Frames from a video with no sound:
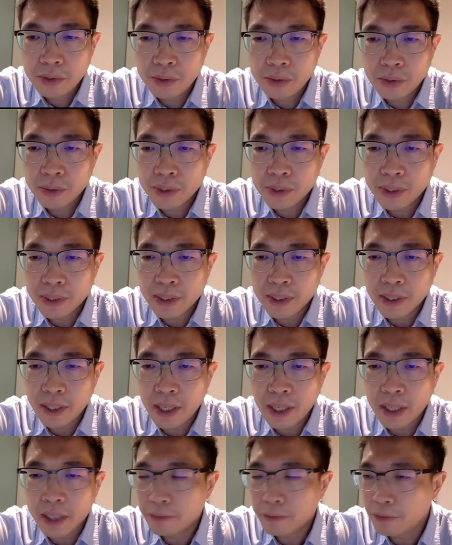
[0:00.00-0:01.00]
to the
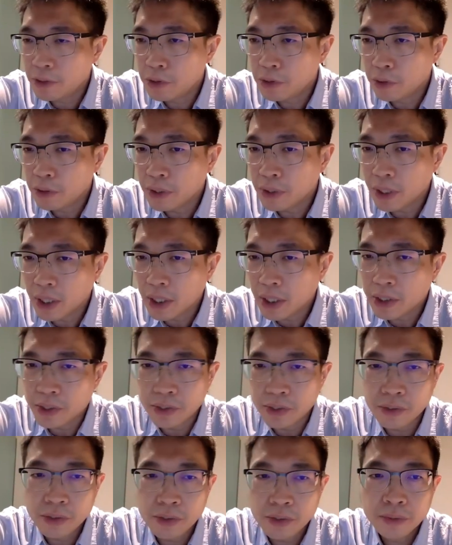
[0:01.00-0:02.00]
artificial
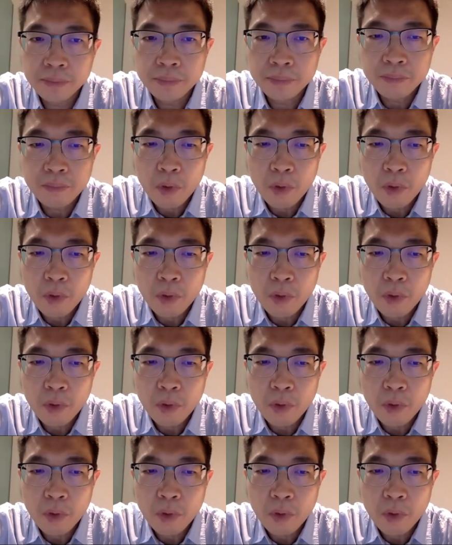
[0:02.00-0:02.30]
intelligence,